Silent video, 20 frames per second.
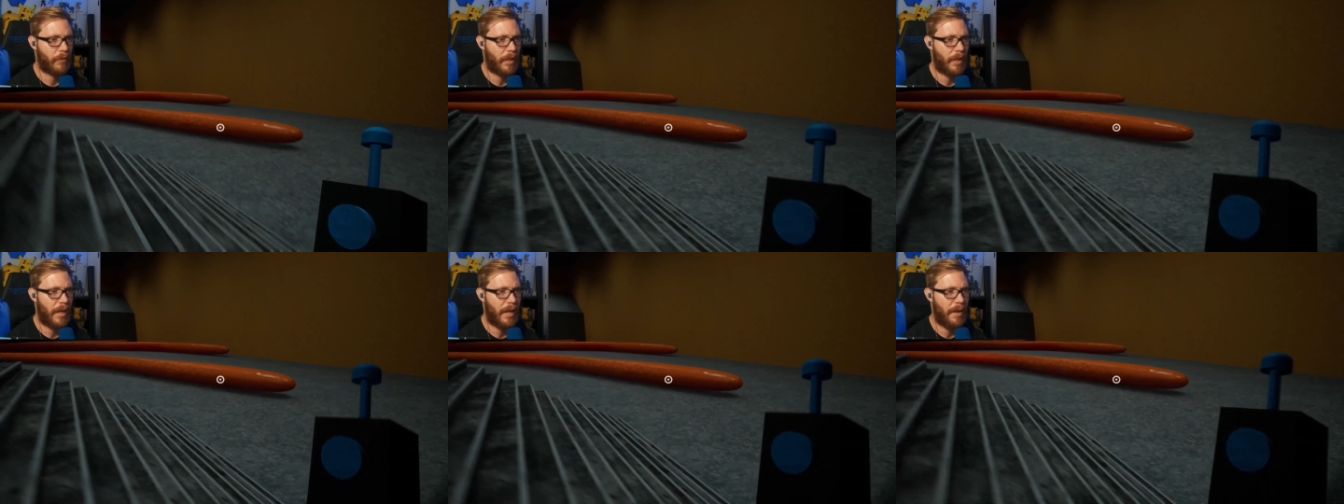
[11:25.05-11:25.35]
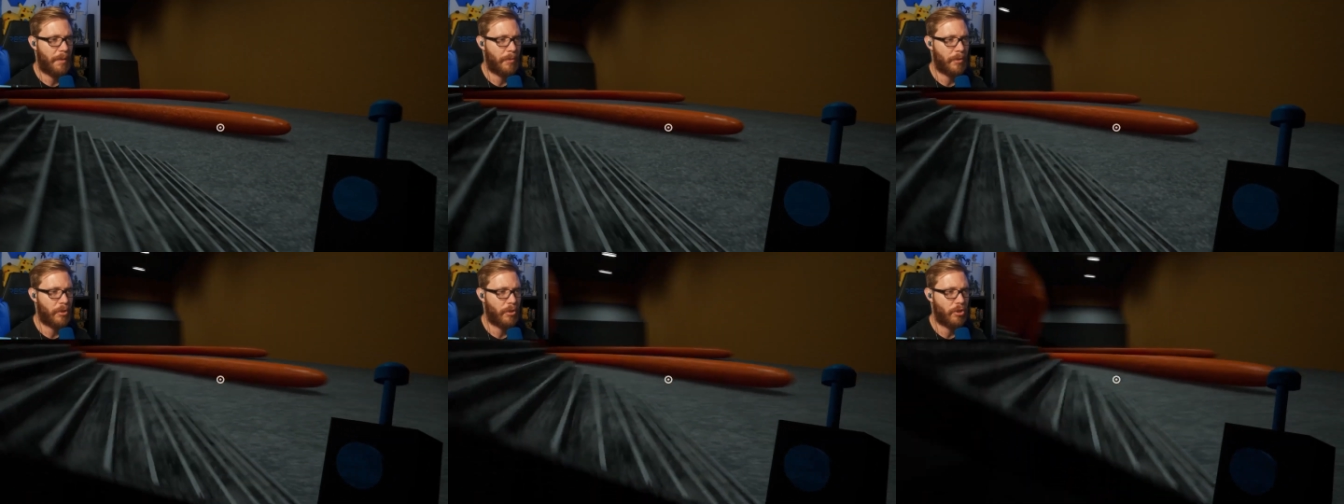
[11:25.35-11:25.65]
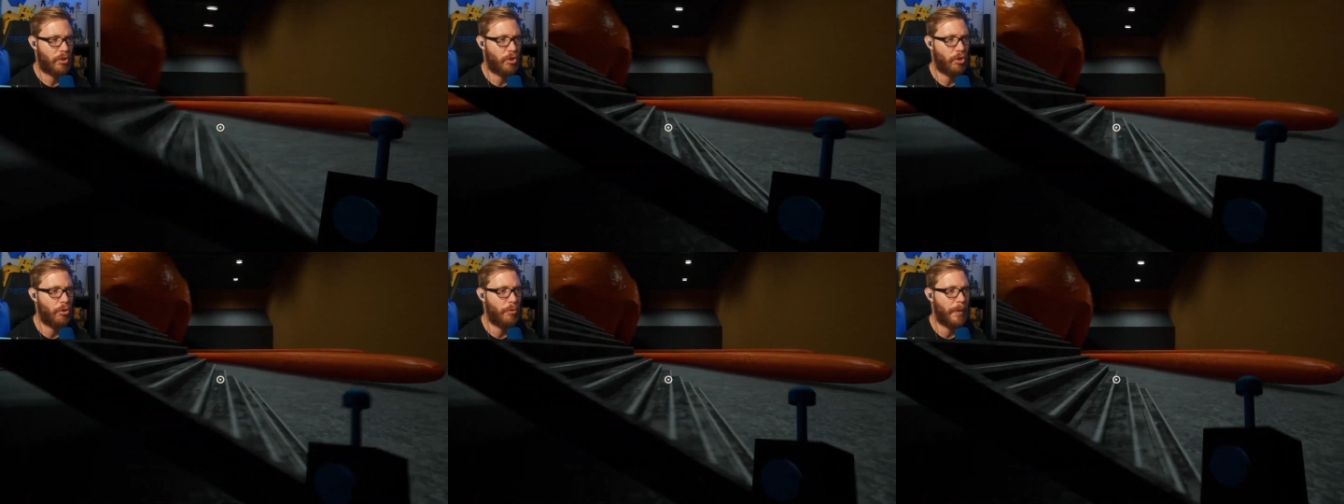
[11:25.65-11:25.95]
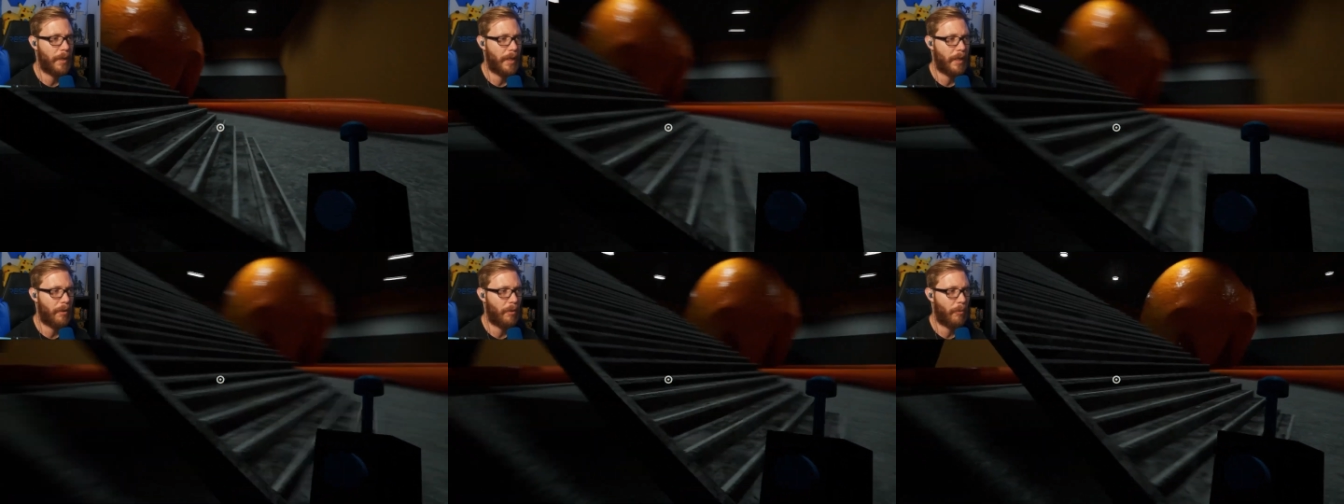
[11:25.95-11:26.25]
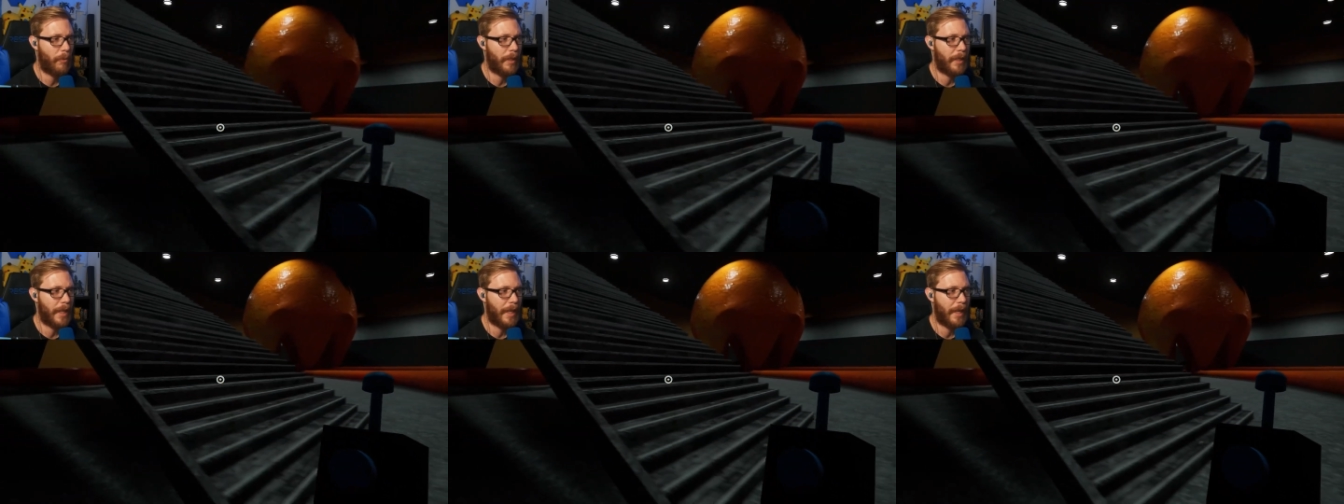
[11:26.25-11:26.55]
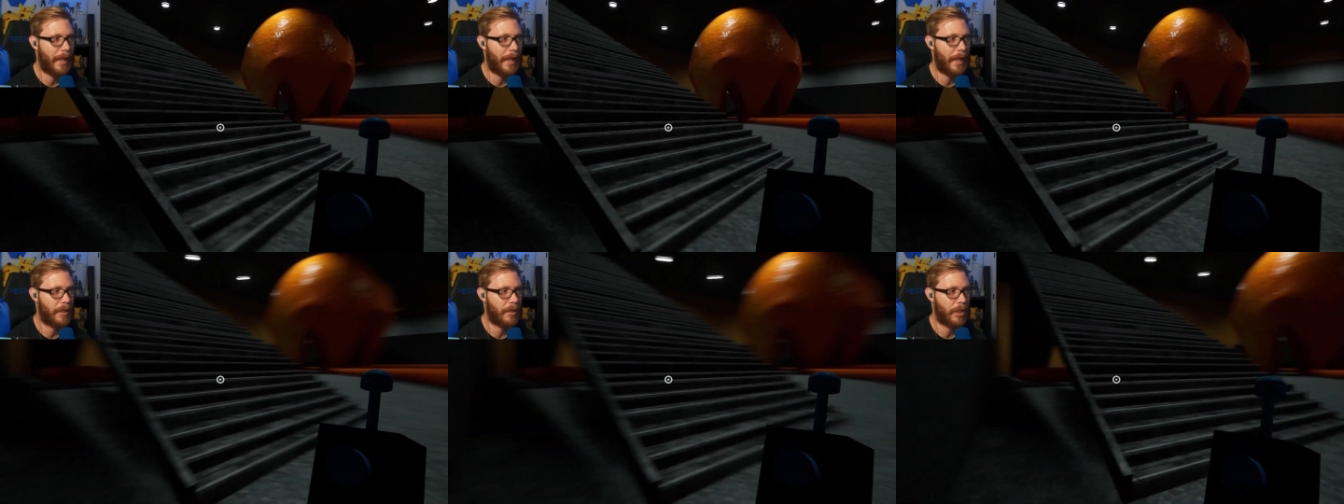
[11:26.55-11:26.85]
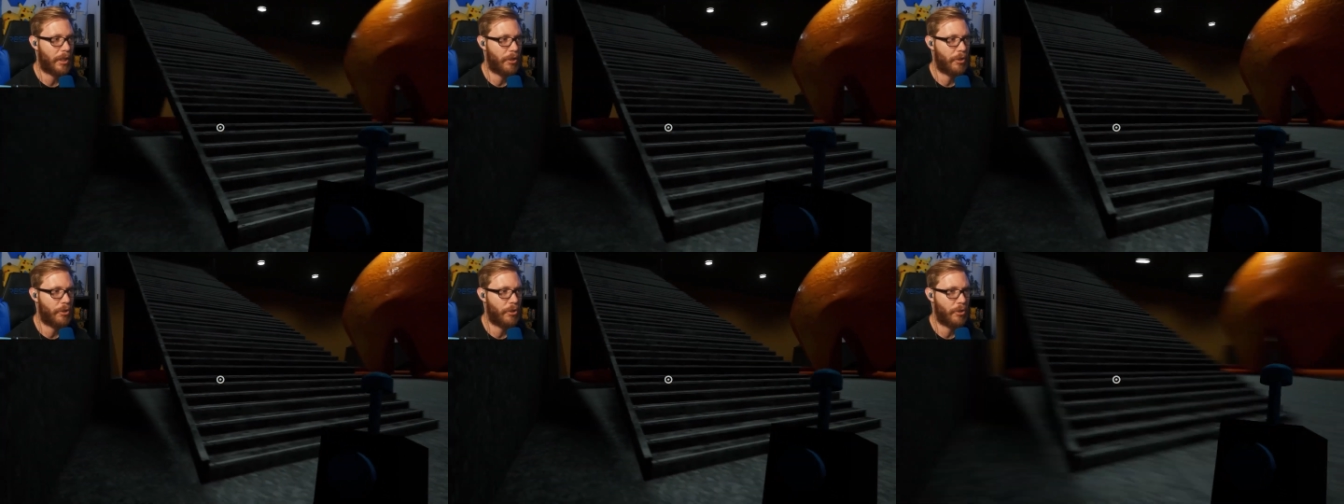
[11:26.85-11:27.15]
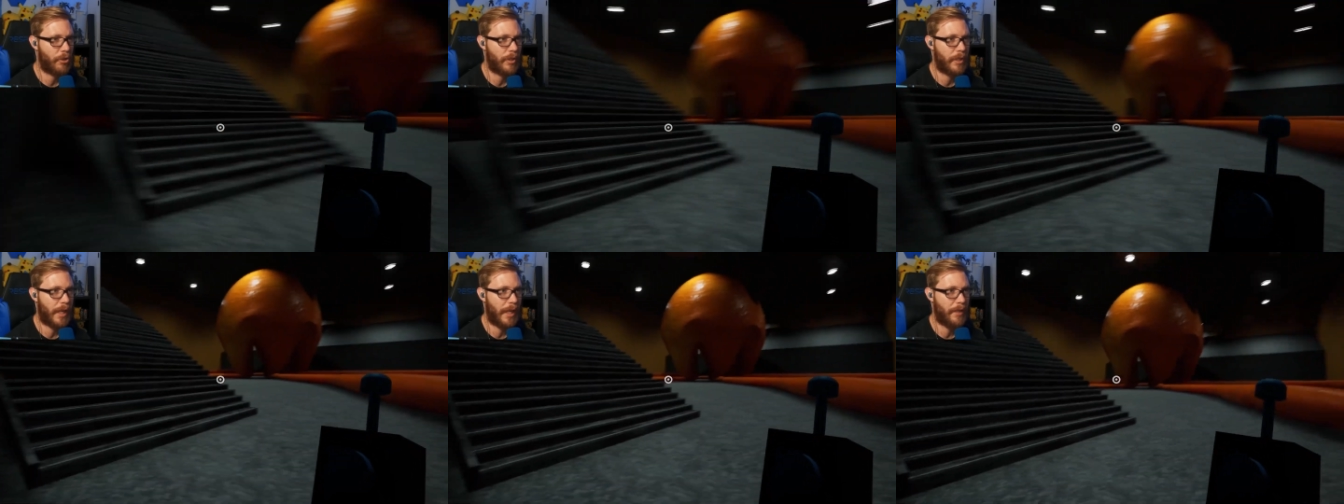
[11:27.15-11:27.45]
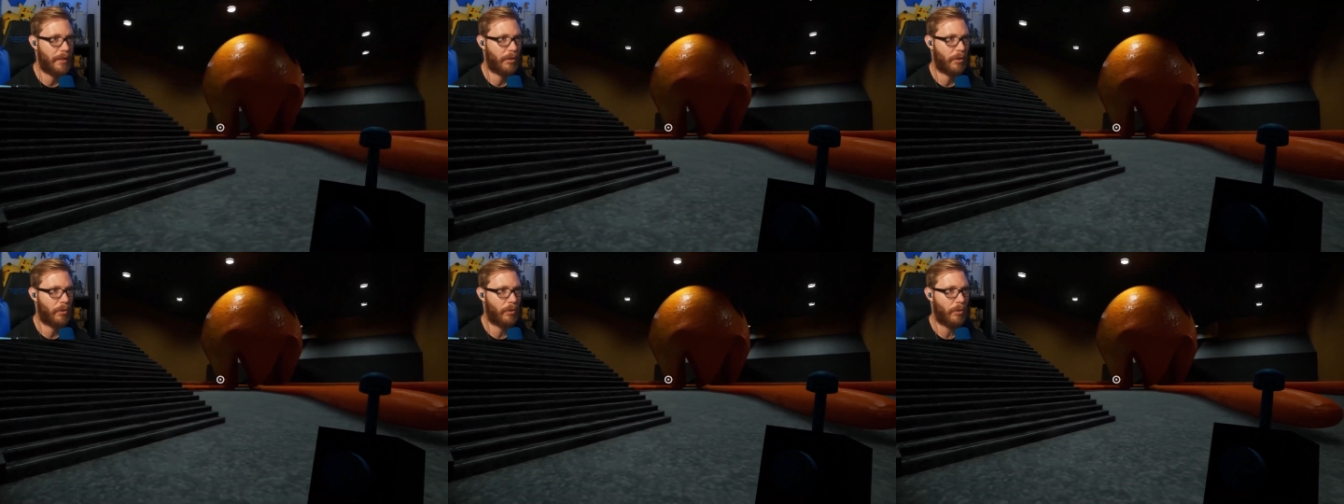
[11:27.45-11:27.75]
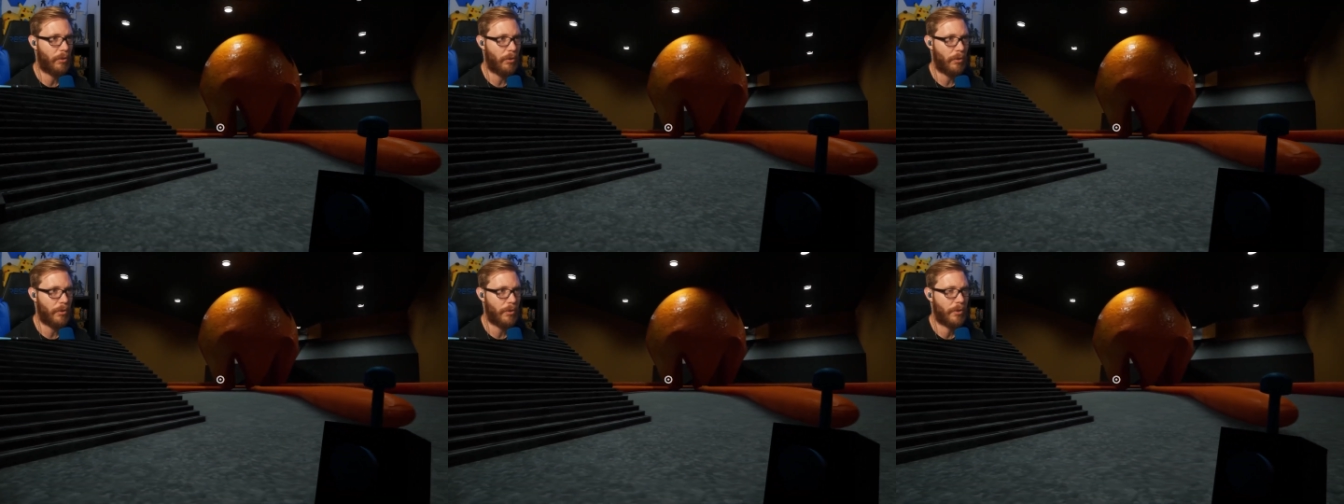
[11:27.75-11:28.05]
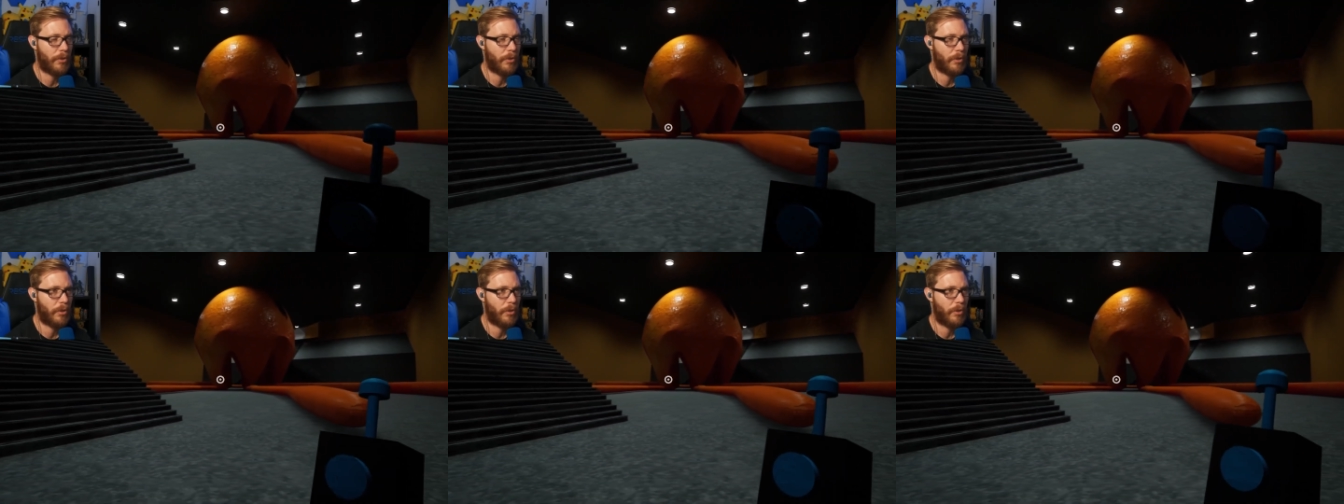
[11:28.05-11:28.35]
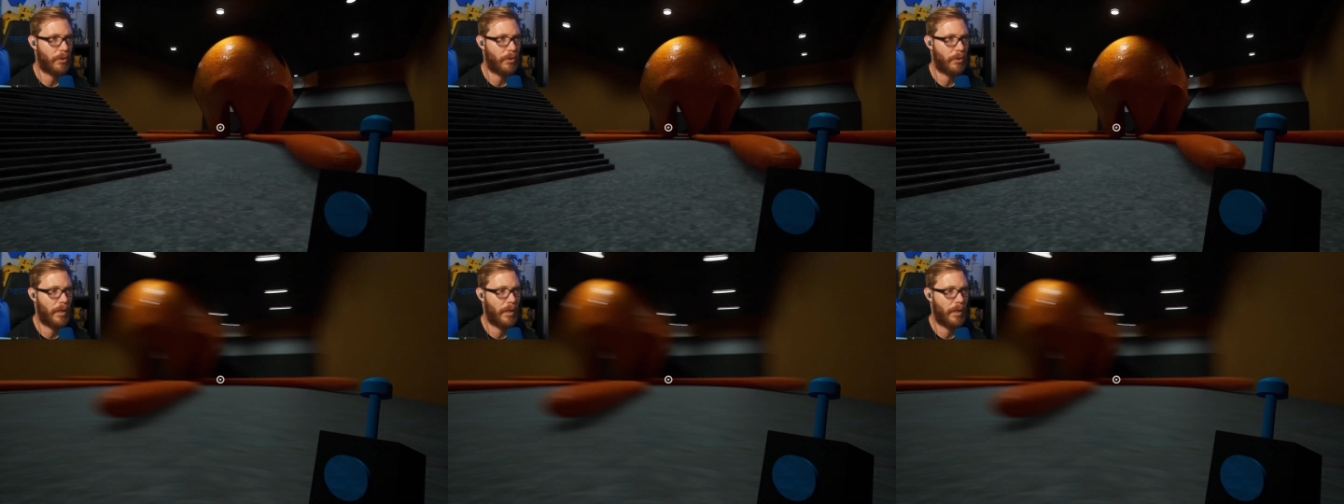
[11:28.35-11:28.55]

I am assuming we cannot touch your tentacles.